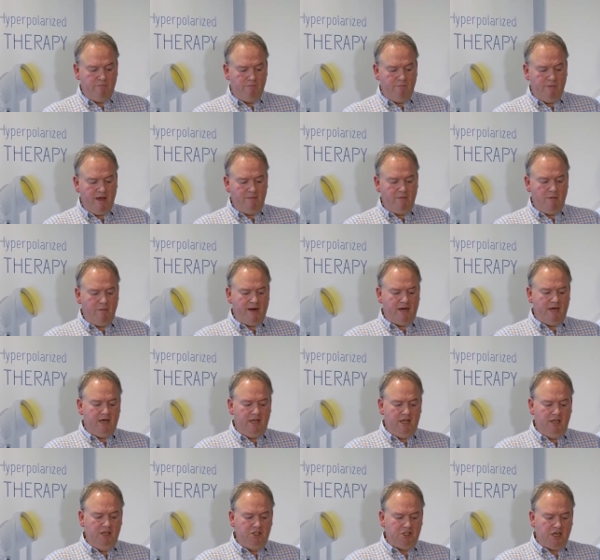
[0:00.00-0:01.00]
maybe about an
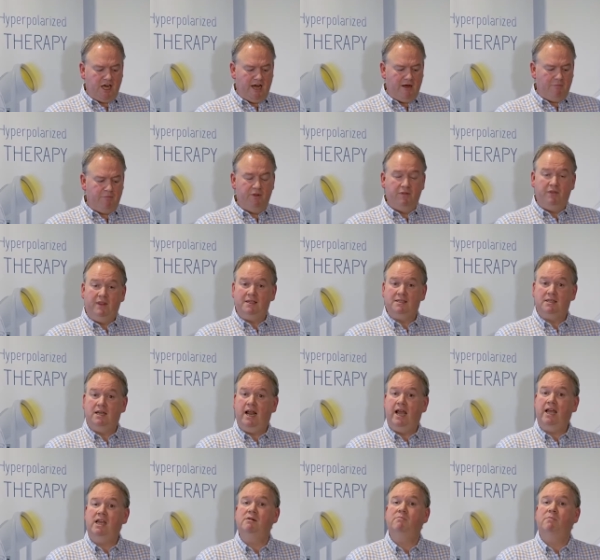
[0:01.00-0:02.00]
inch up, that's an
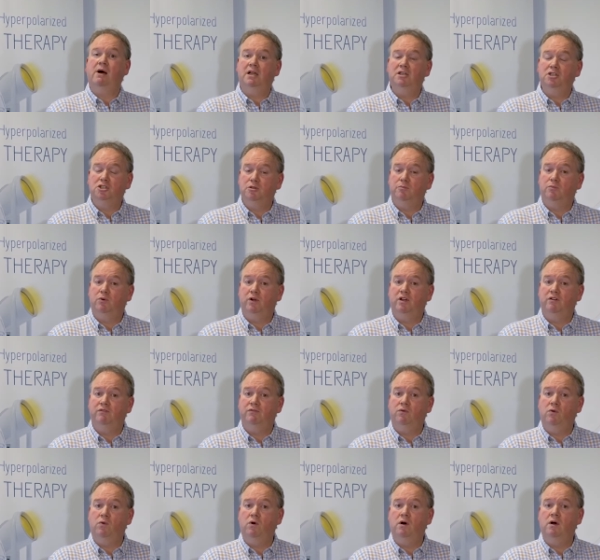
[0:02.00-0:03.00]
acupuncture point
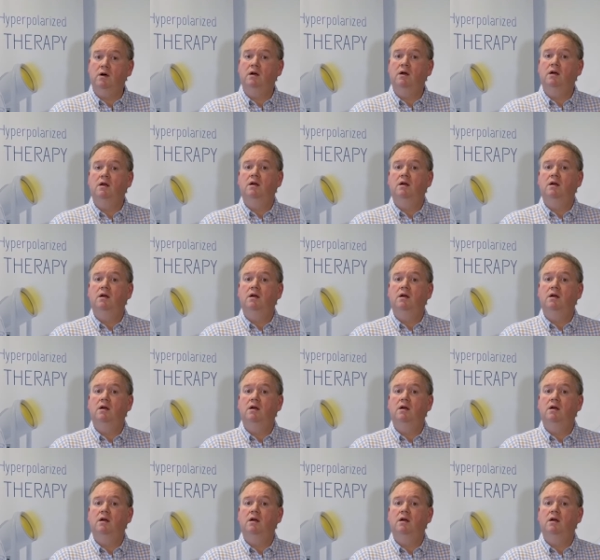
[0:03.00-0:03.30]
for